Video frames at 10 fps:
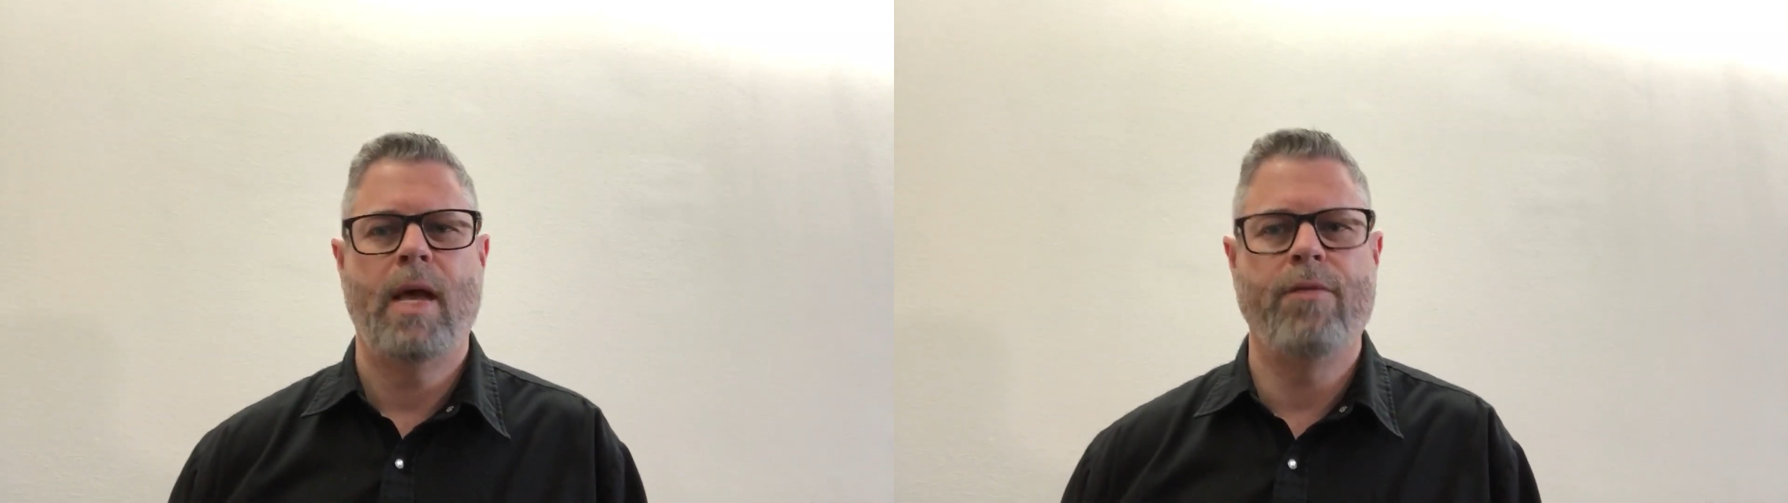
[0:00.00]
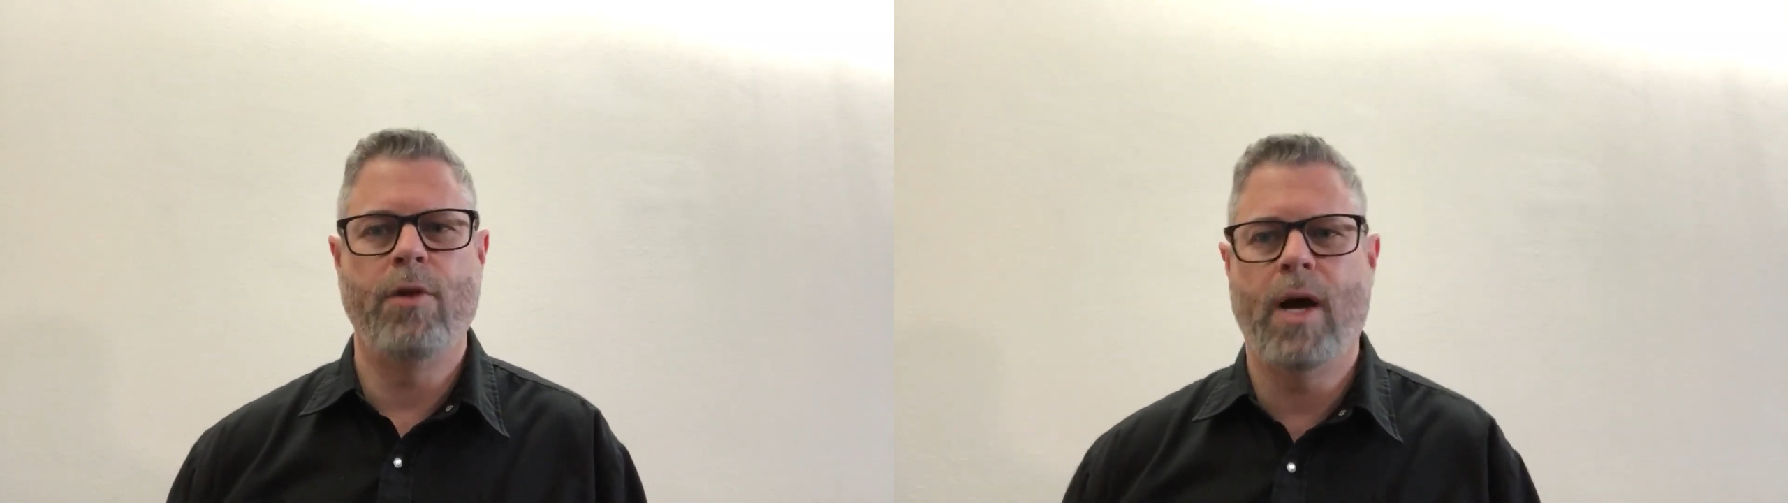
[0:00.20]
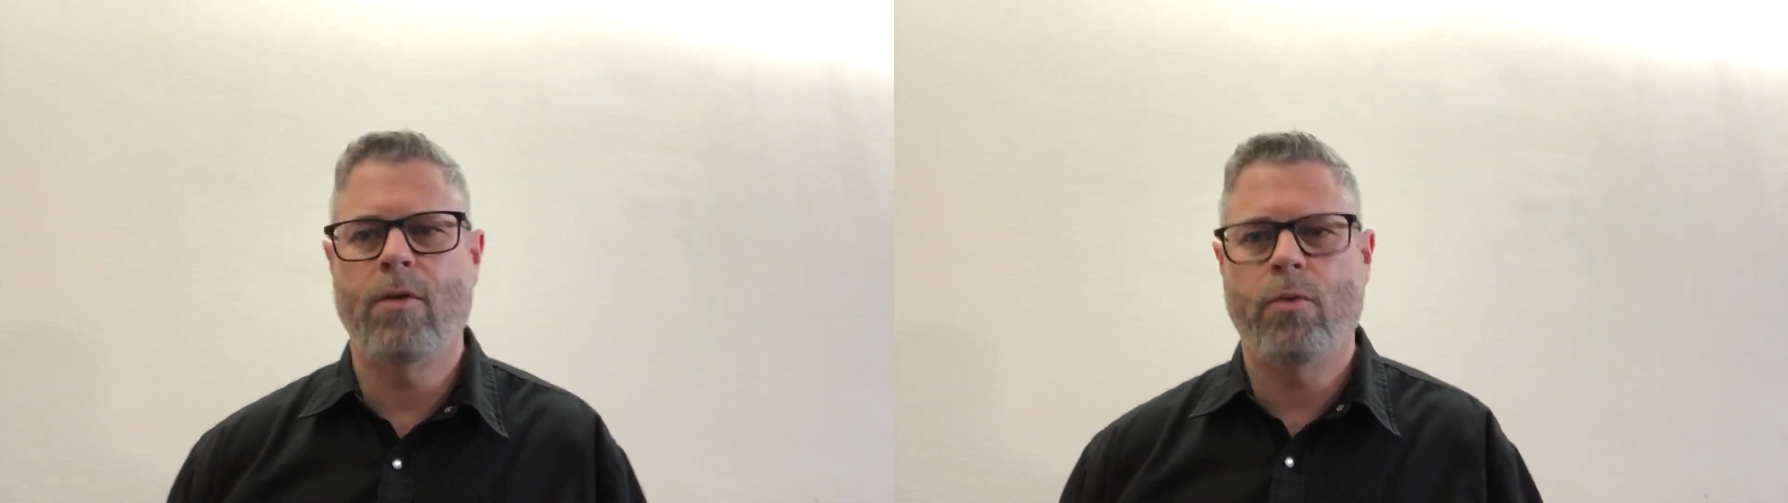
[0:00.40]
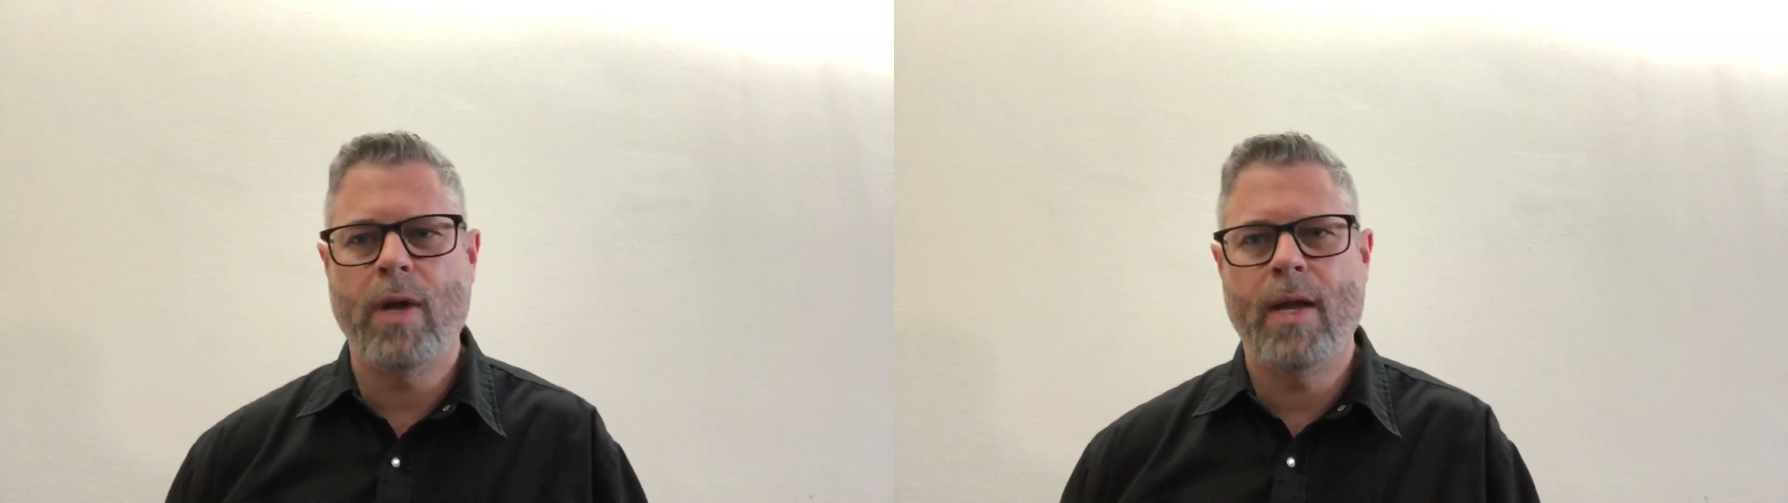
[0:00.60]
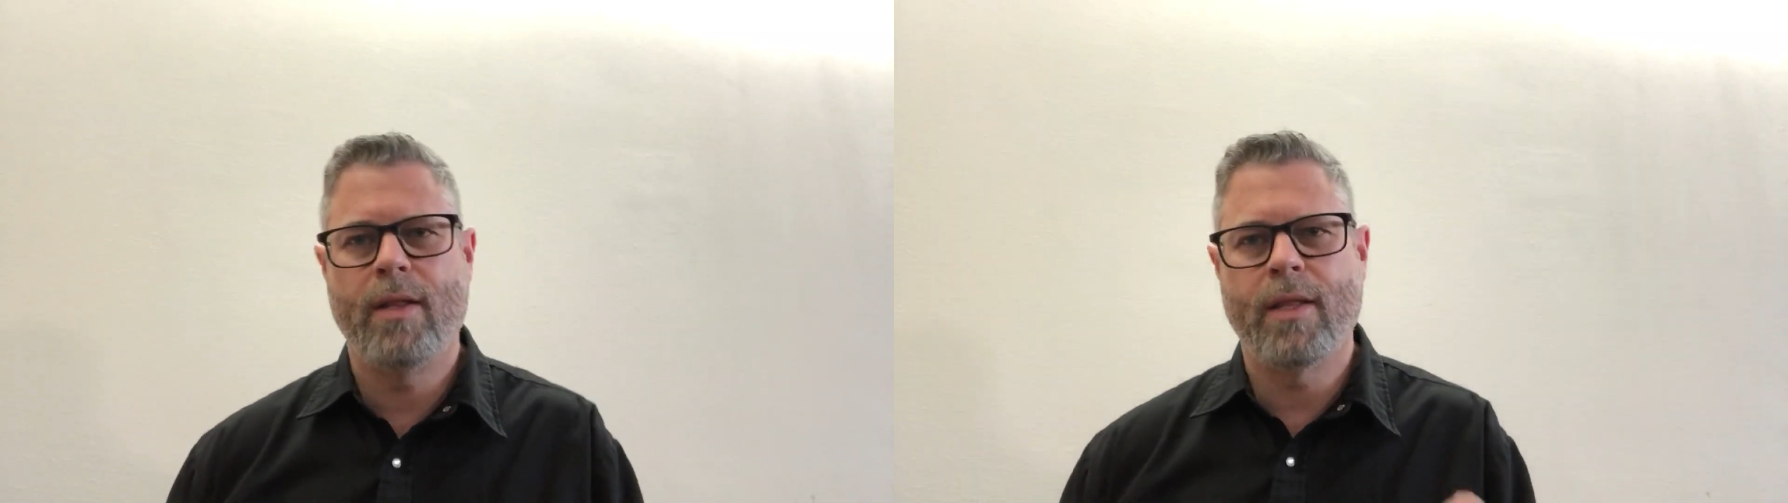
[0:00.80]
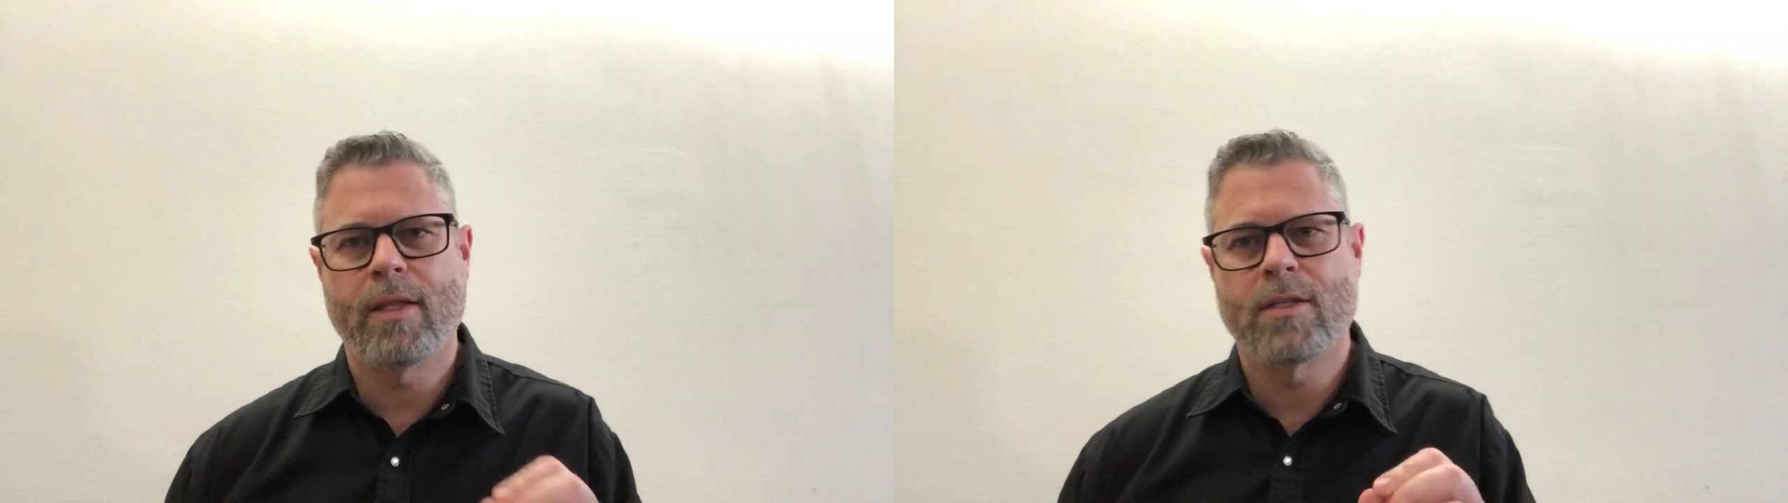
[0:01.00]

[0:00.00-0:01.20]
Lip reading: Have you not read that the